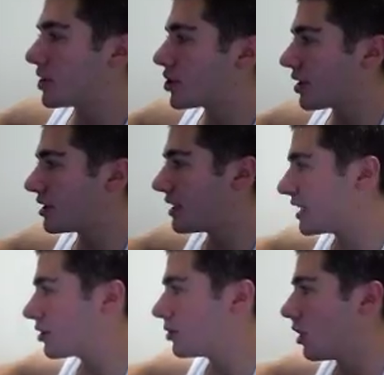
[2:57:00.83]
shouldn't
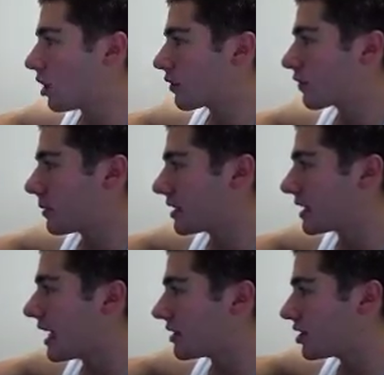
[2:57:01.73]
take too long for them to
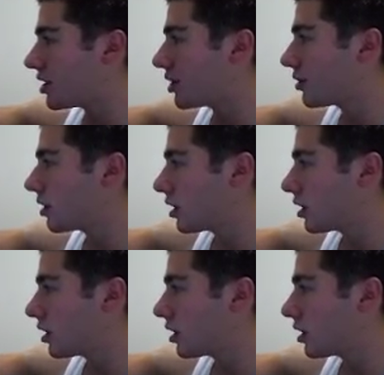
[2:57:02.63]
get to you.